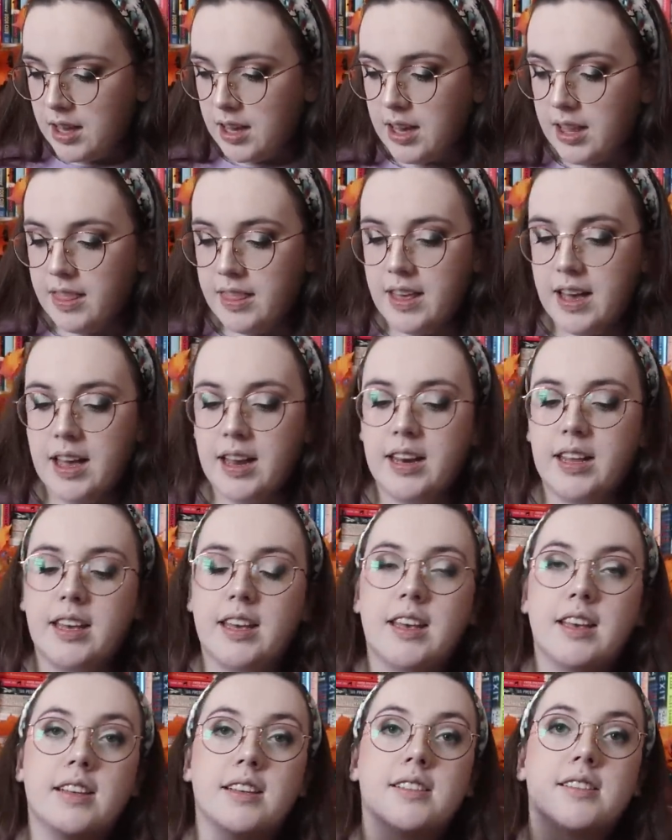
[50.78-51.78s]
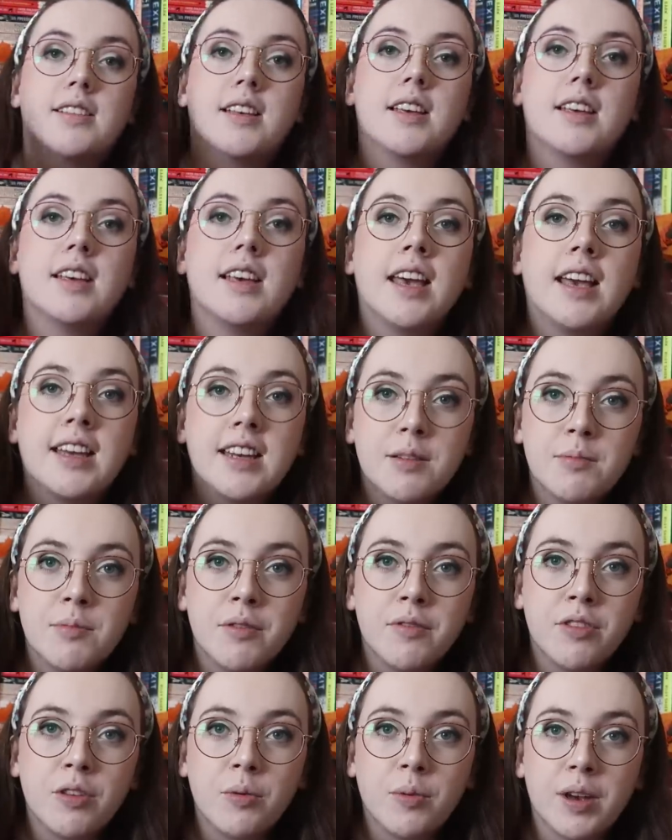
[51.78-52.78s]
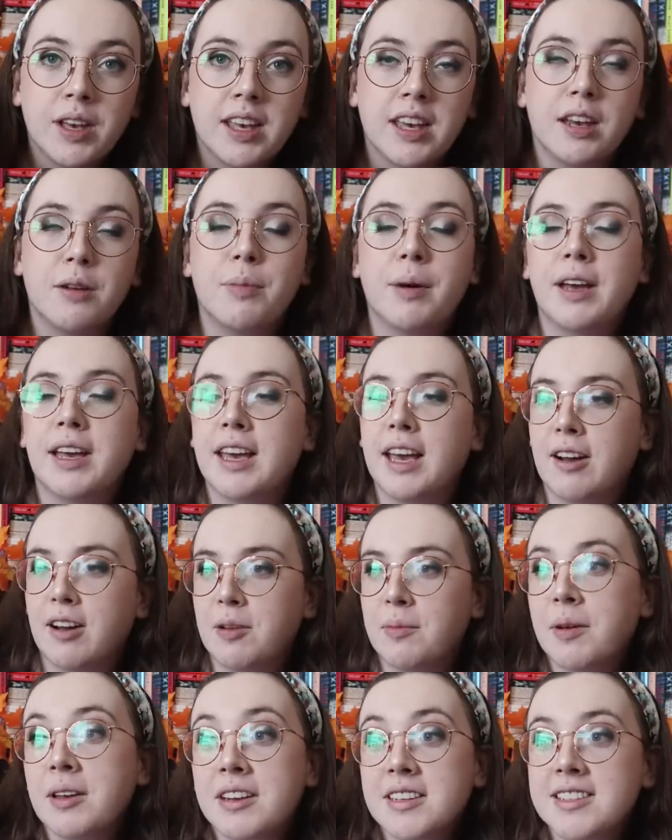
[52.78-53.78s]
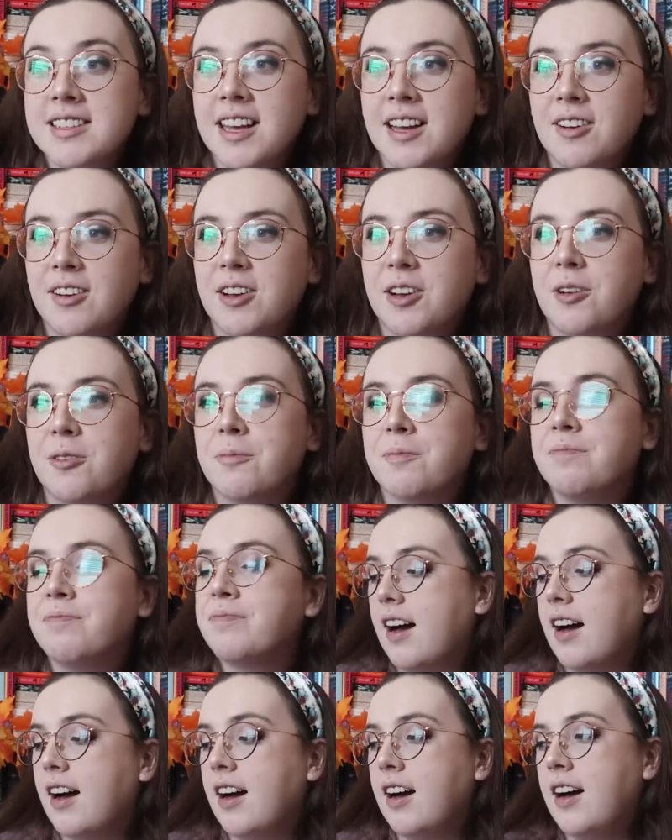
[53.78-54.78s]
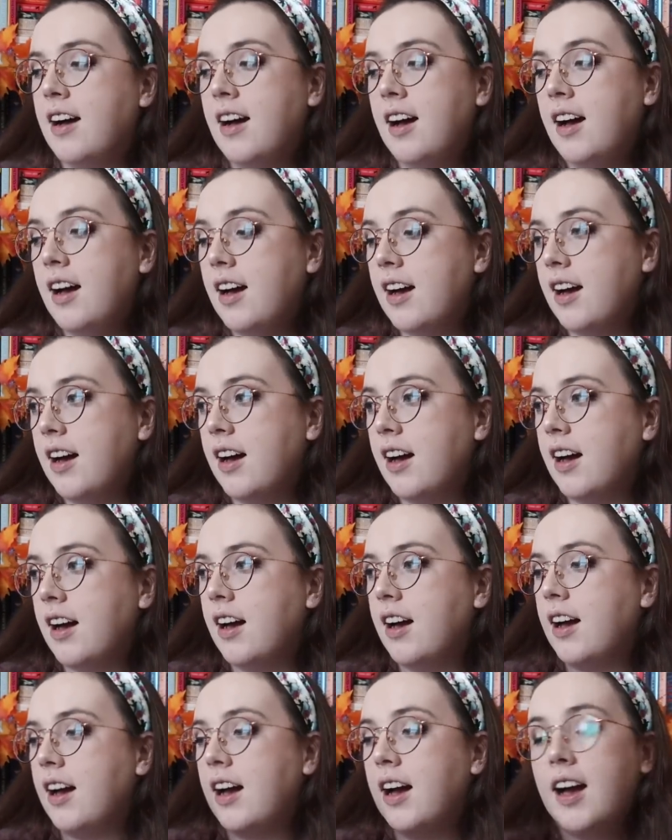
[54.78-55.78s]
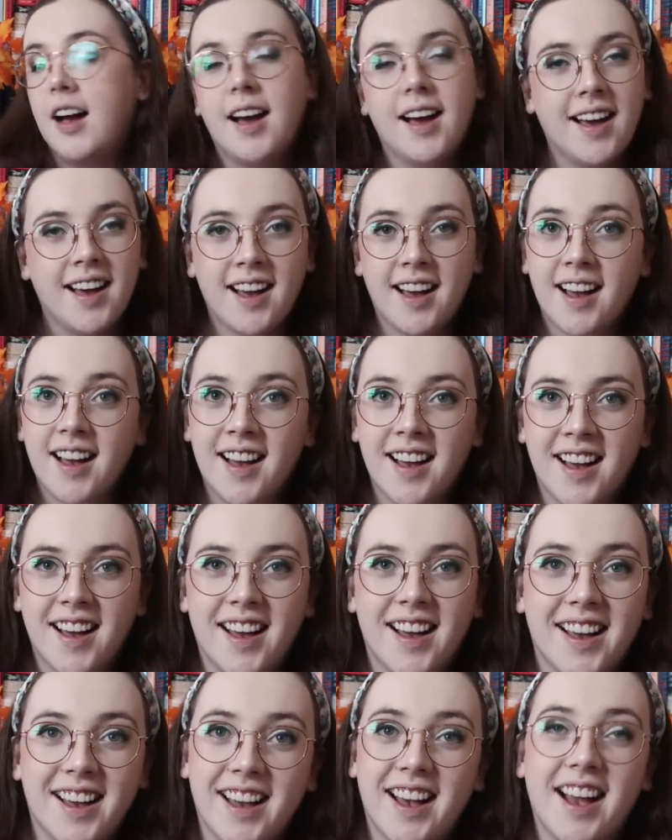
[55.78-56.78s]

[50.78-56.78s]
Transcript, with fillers: and that is Kingdom of the Wicked by Carrie Mamascalco. Ah, ah,